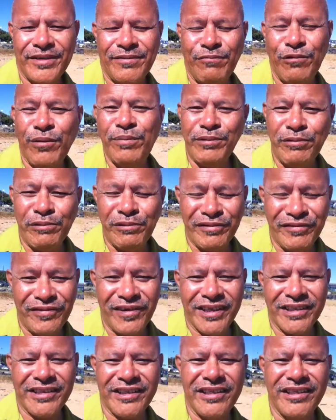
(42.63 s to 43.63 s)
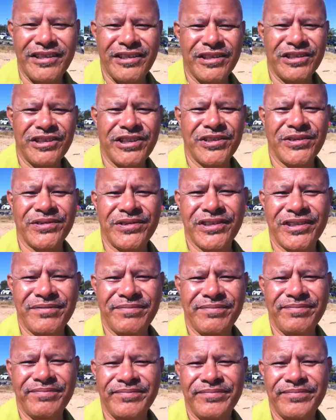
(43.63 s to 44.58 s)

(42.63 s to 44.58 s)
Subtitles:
will be reflected in your children.